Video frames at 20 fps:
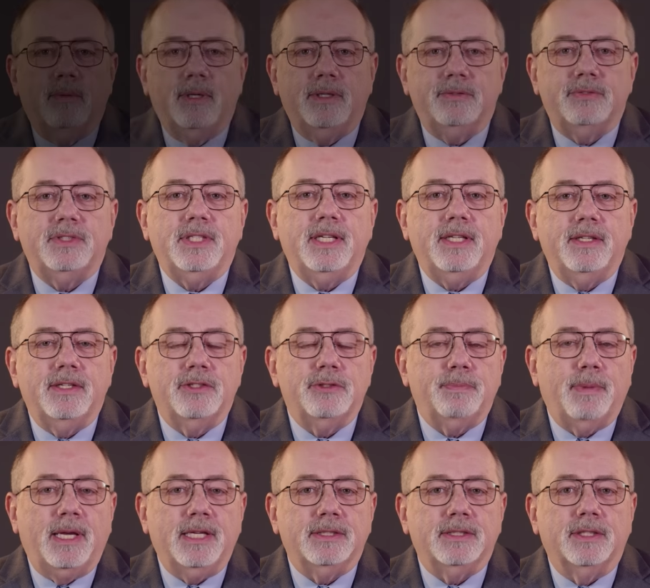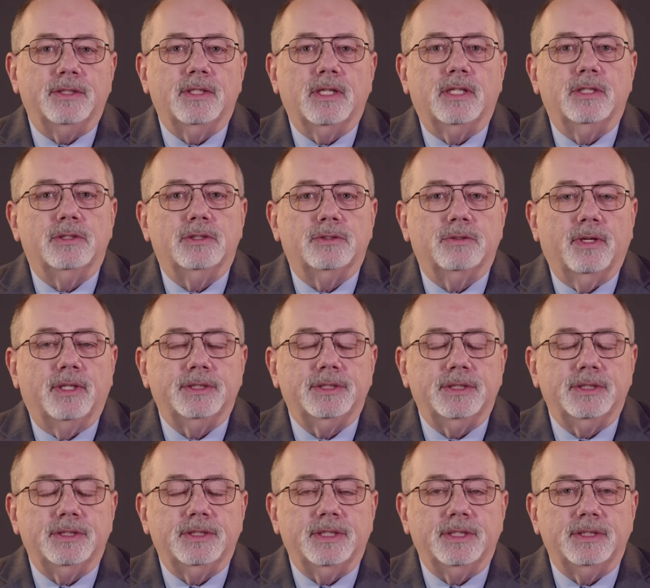We've seen this base under
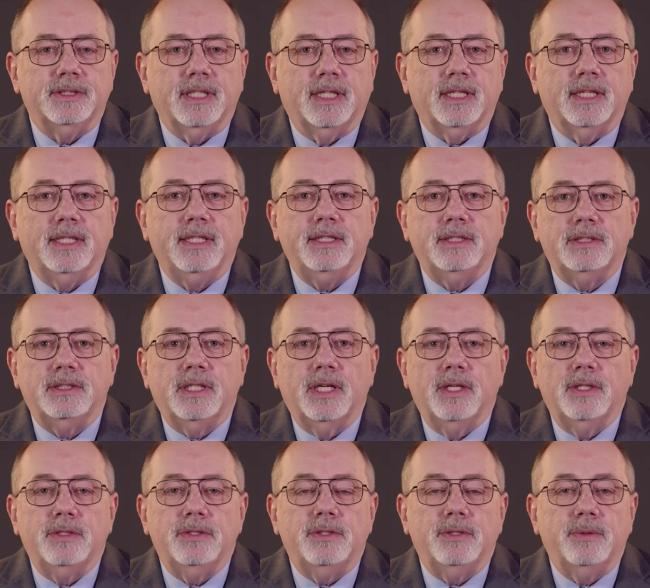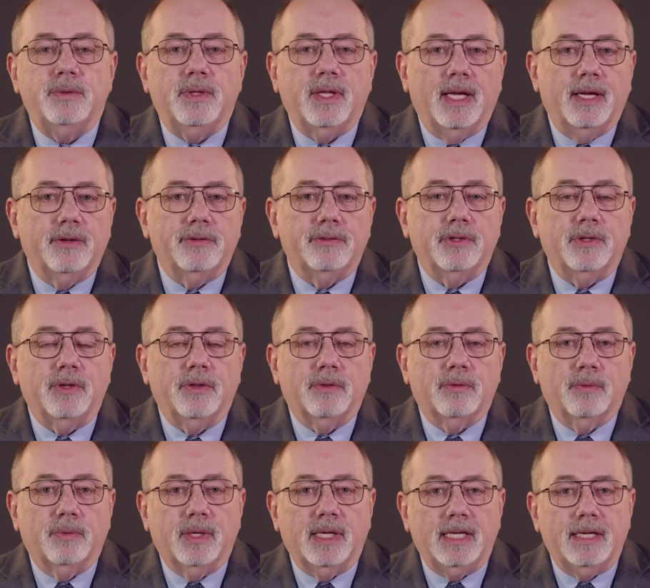construction since at least
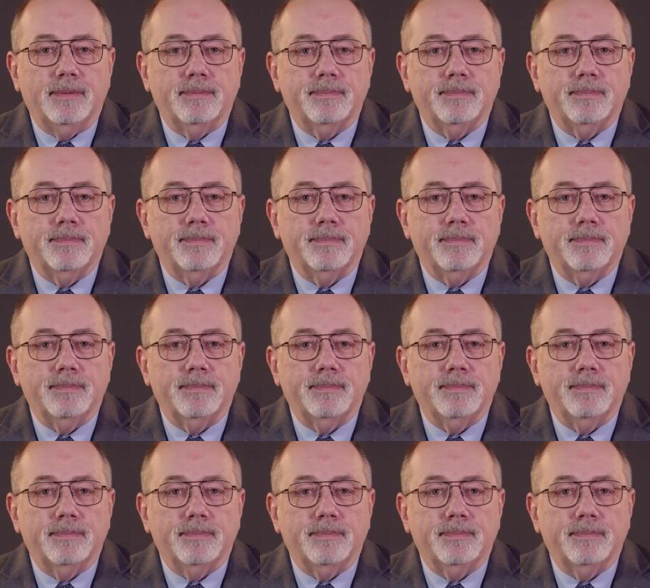2003.